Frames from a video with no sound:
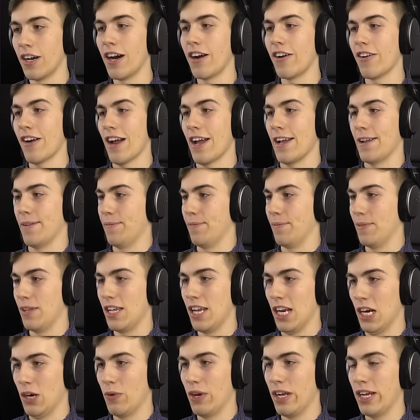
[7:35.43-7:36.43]
All right.
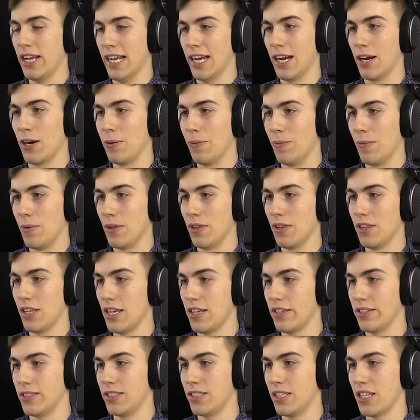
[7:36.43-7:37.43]
Here we go.
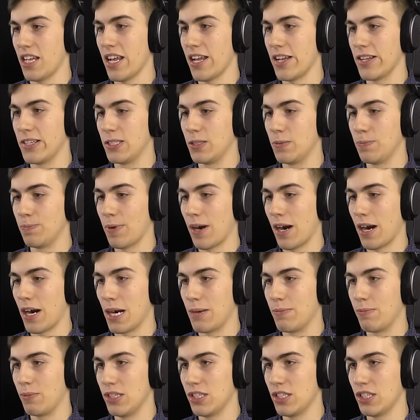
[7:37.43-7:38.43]
This is
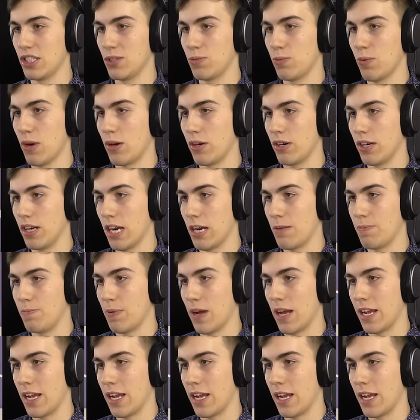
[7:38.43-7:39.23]
Barb. We just woke up.